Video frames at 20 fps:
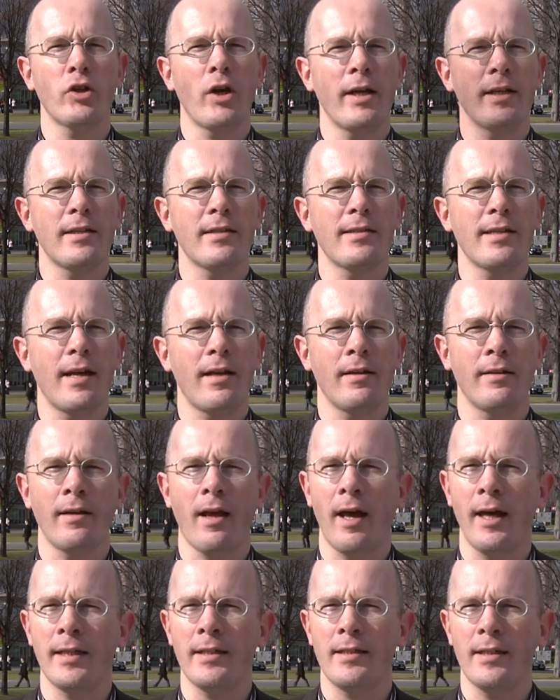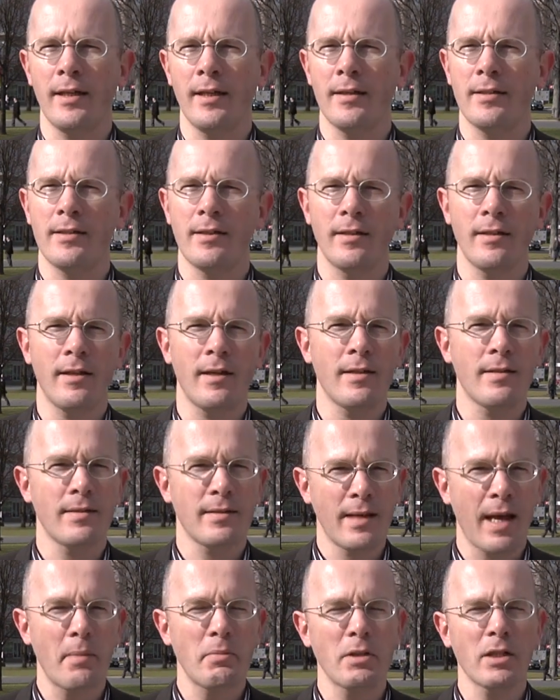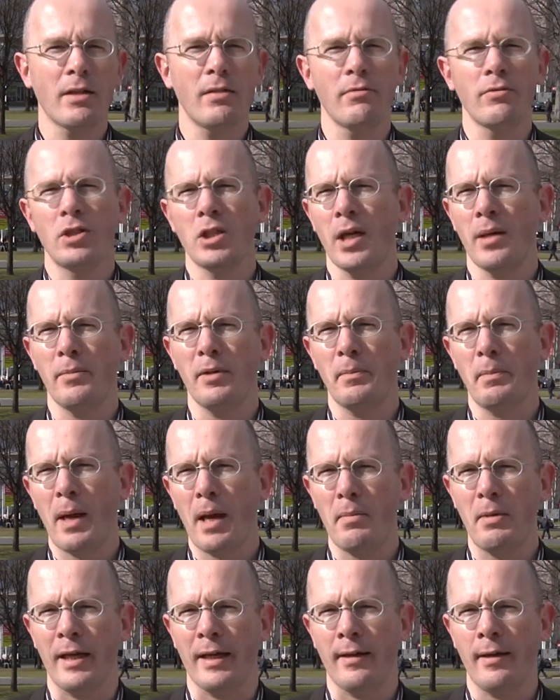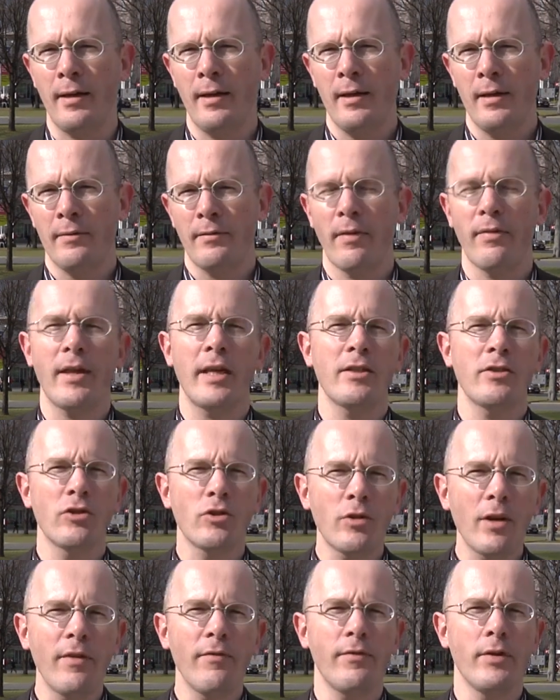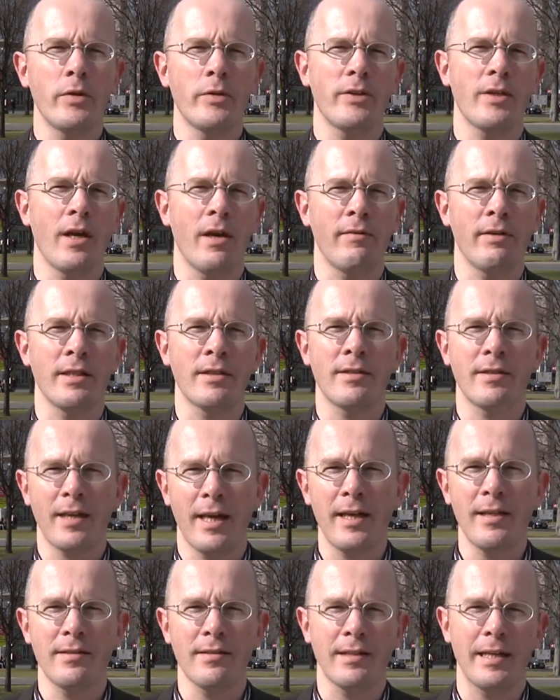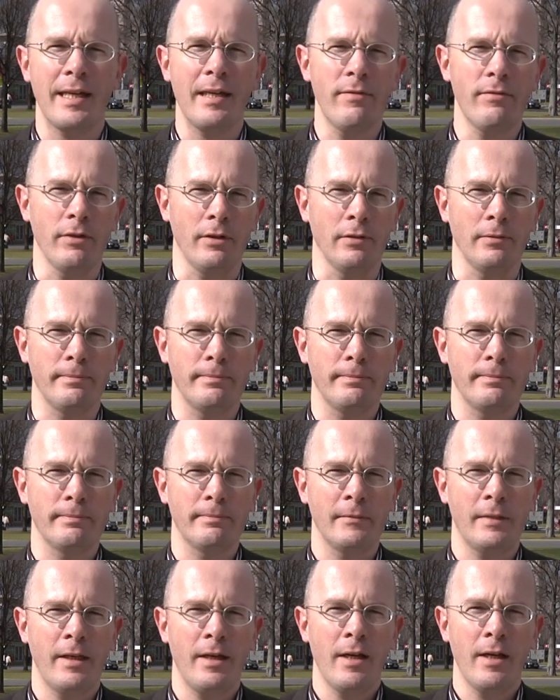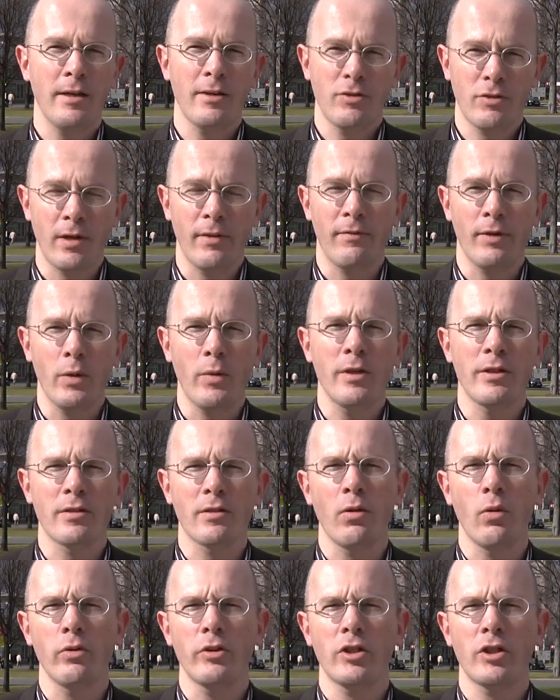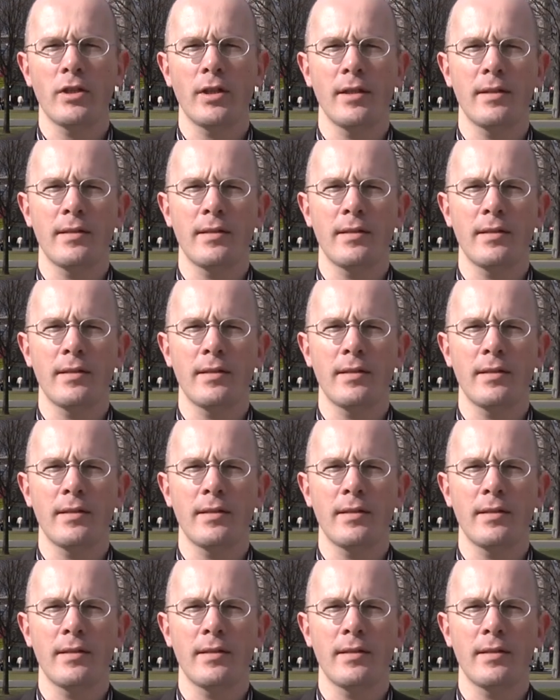trying to sell an idea to a skeptical German public that their Street View service isn't evil. Street View has launched